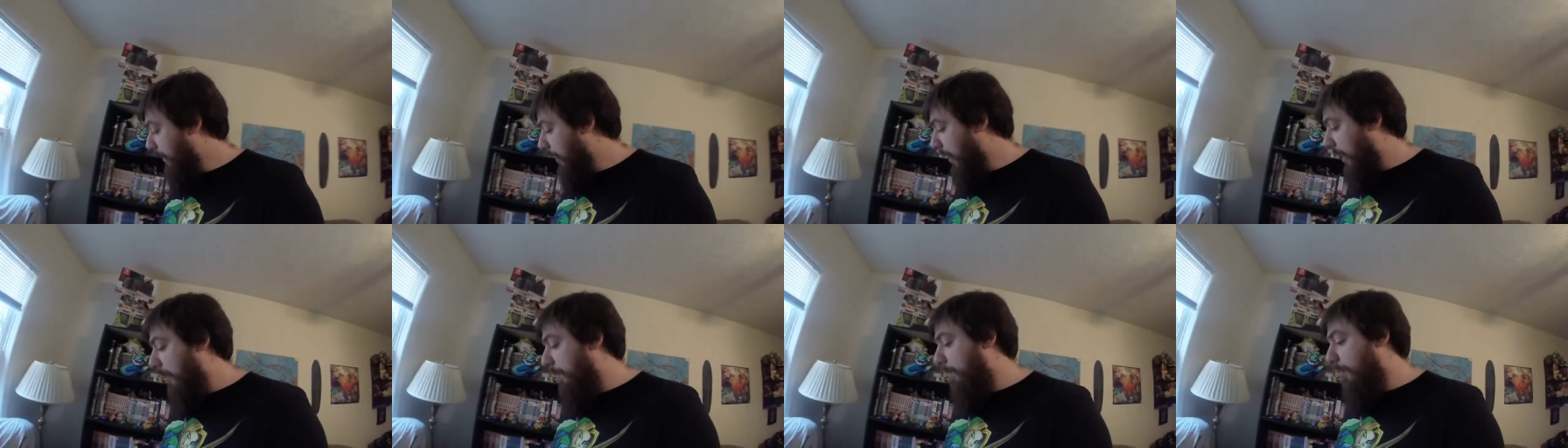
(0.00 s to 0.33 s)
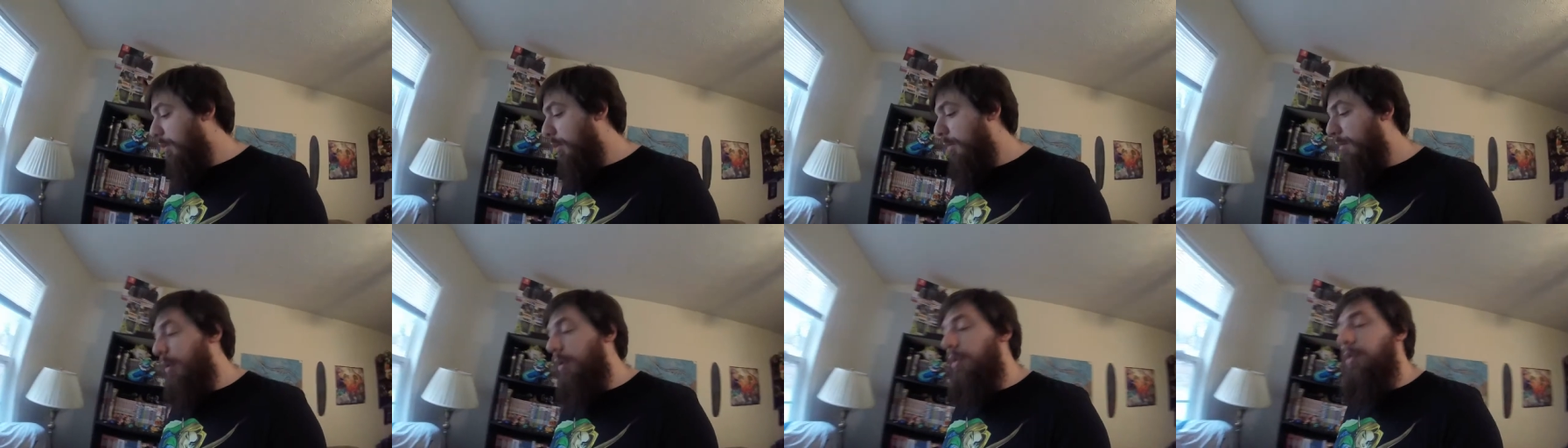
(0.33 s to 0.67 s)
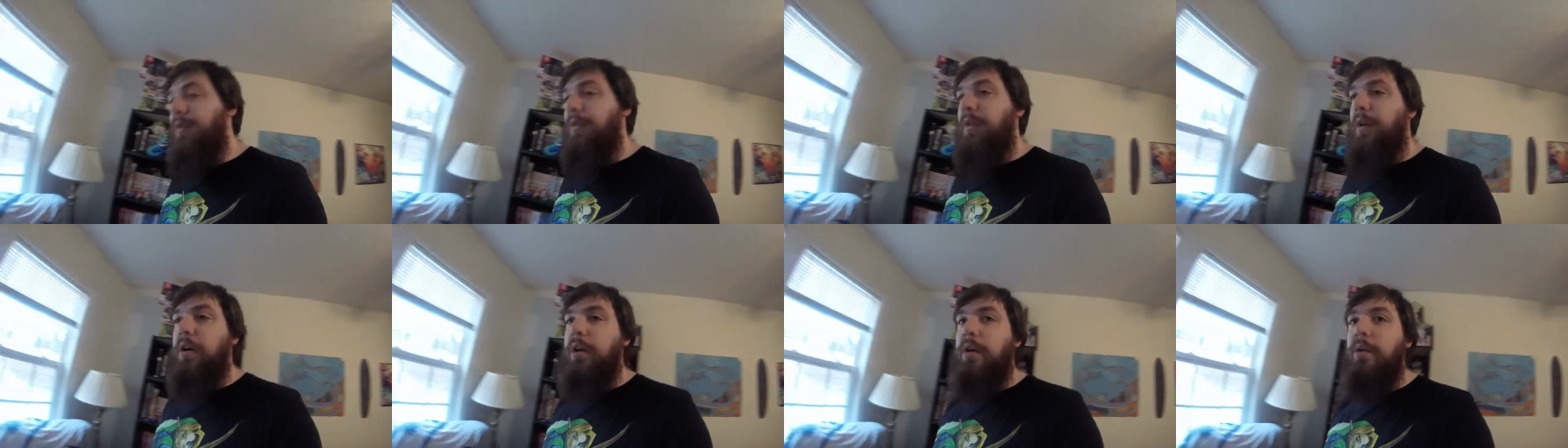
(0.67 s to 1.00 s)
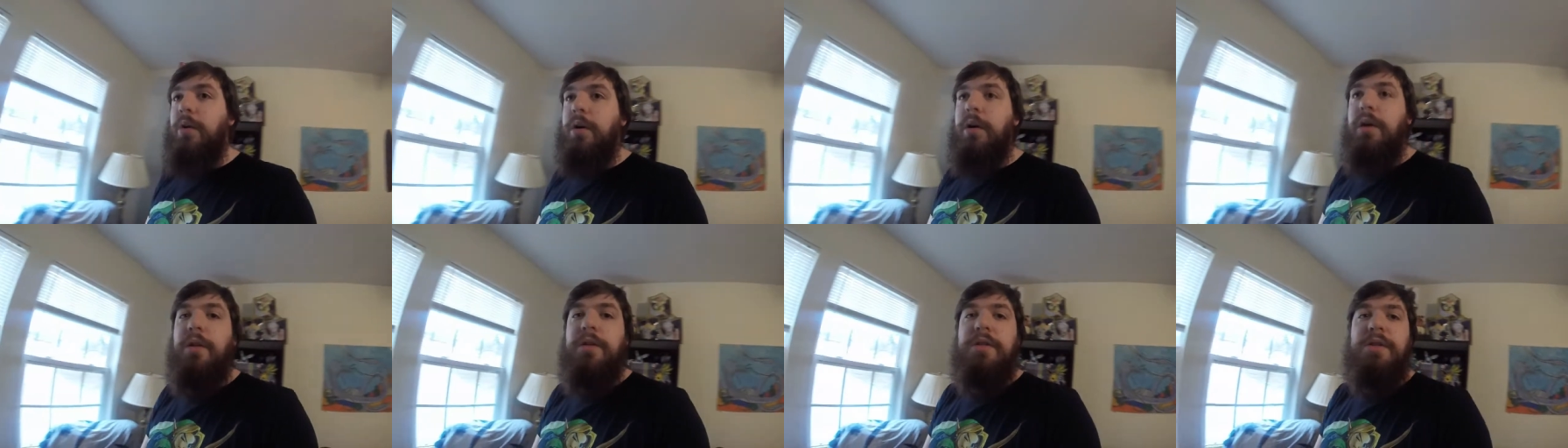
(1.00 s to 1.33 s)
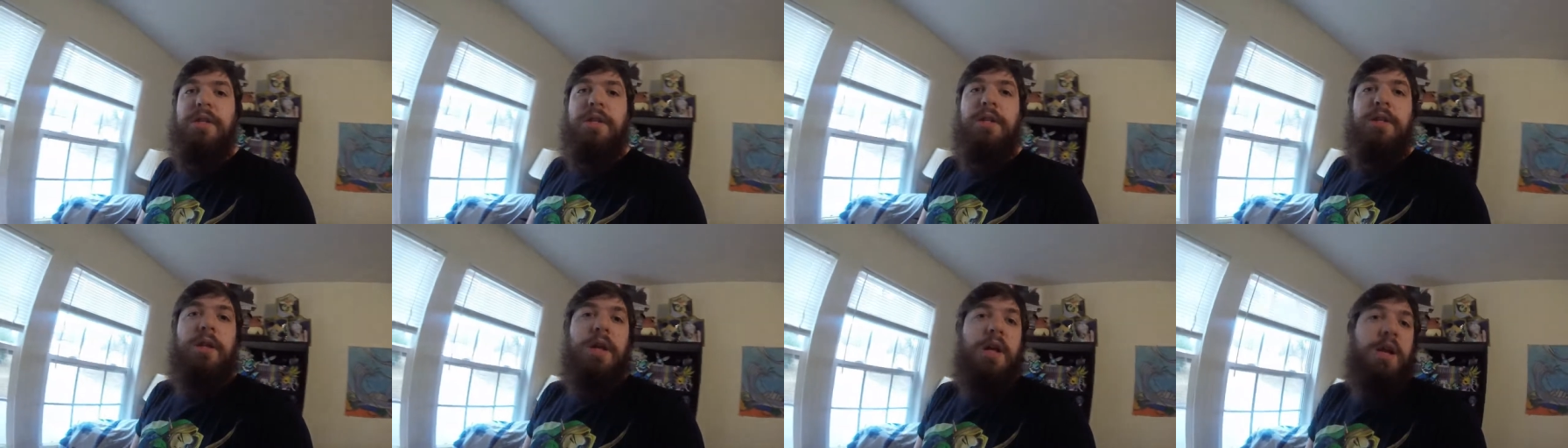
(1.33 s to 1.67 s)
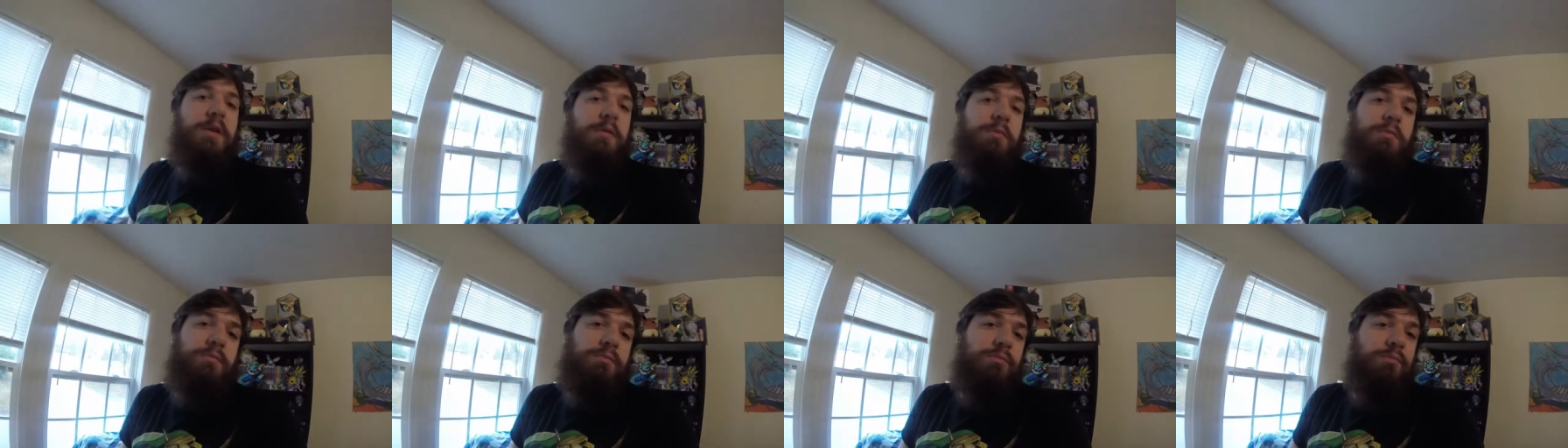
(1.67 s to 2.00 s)
and put both of our U R Ls in
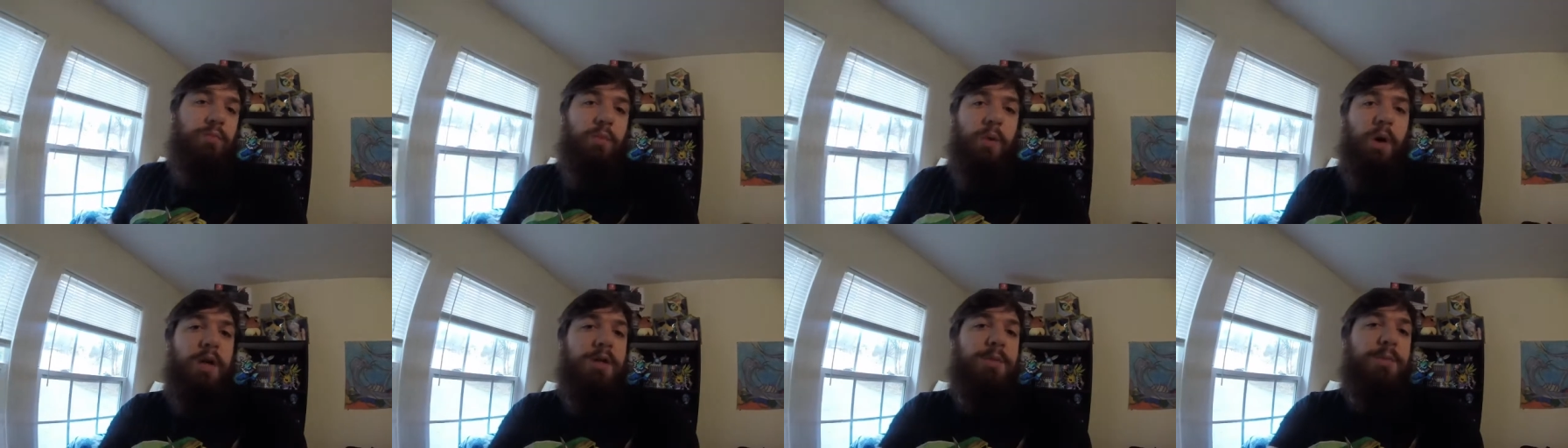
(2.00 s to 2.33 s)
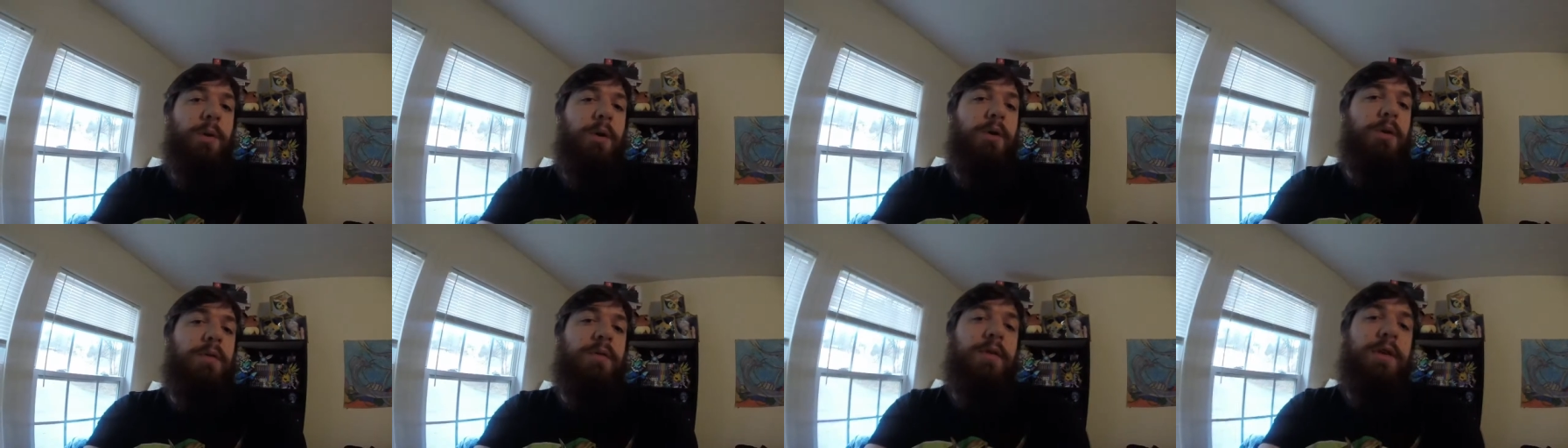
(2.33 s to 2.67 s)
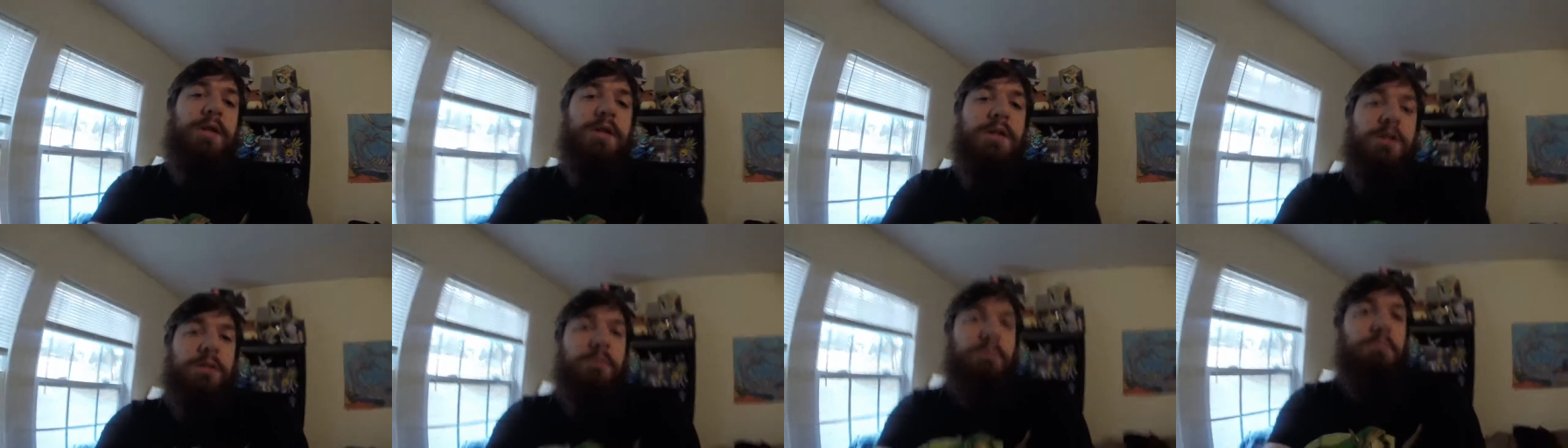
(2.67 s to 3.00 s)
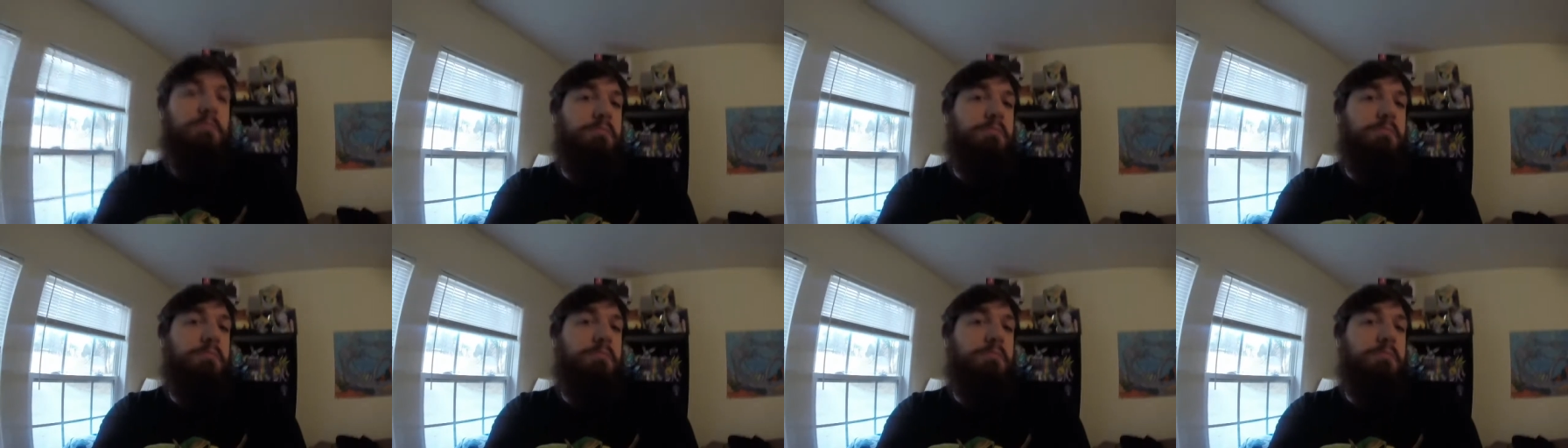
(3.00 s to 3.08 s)
and watch both of us.